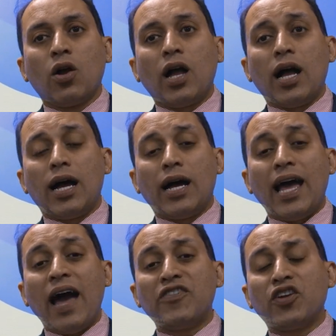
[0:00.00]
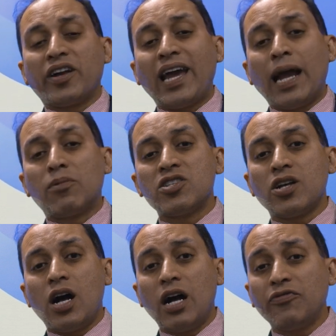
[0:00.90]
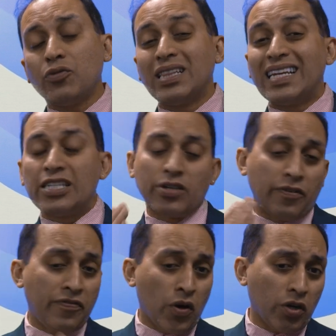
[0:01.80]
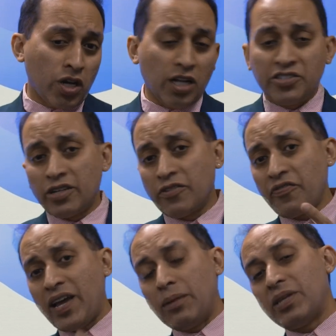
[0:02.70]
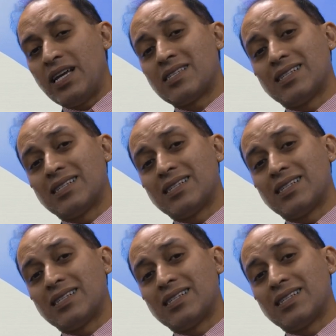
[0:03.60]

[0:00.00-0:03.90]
Having your cameras off will lead to a phone call to your families,